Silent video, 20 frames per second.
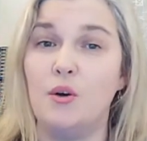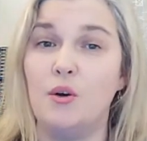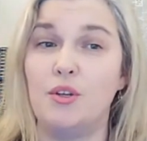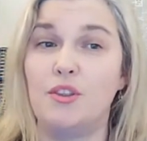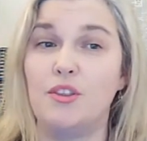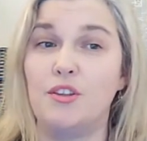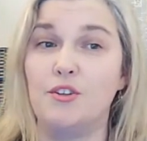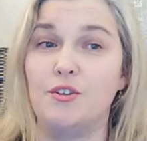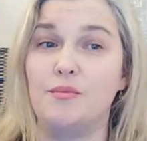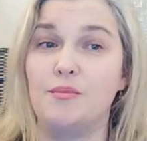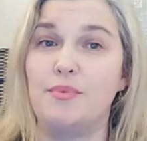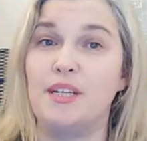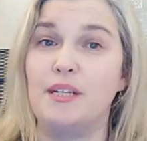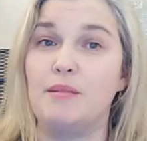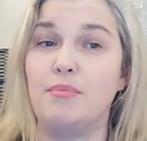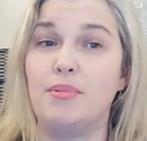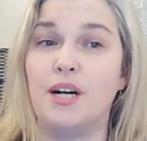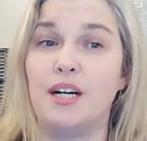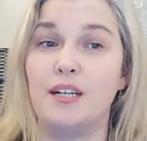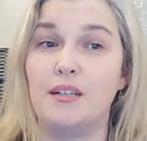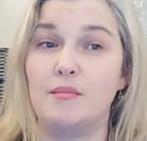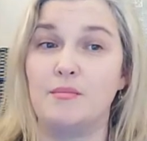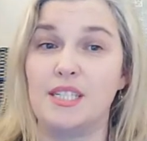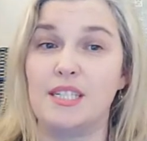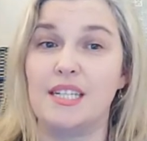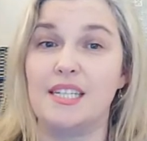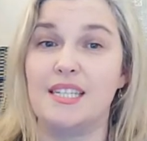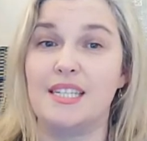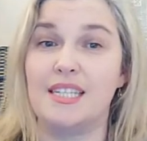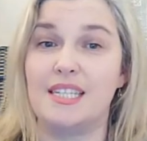with the European
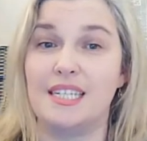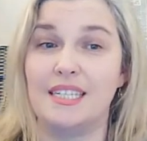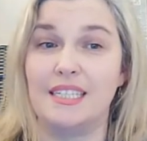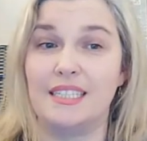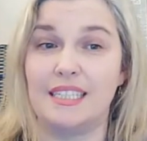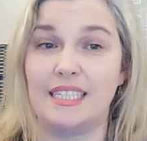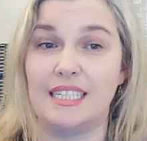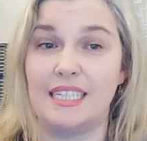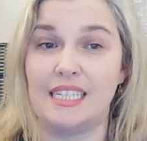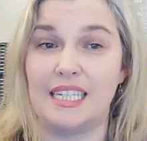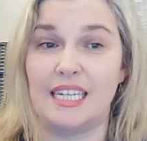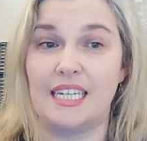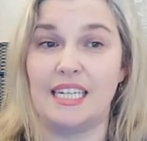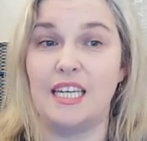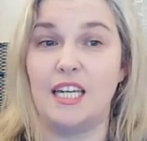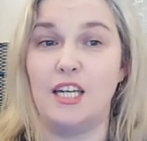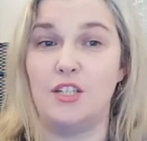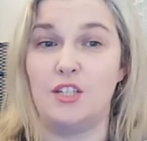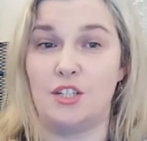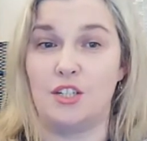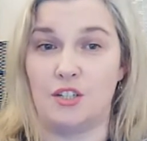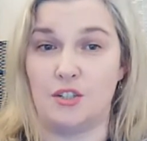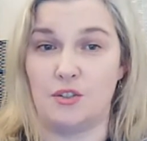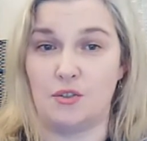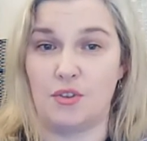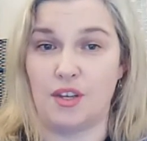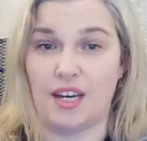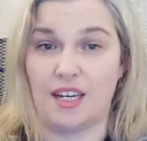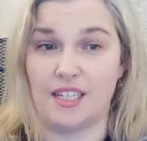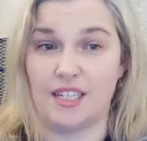Parliament still needing to
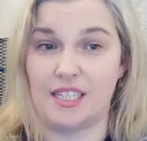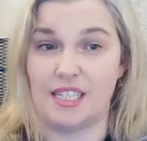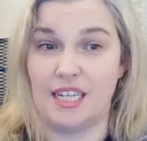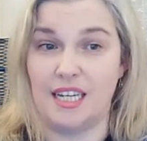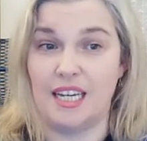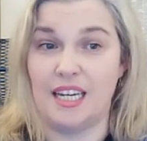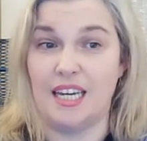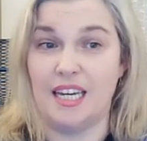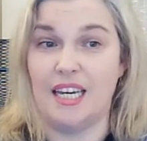do that.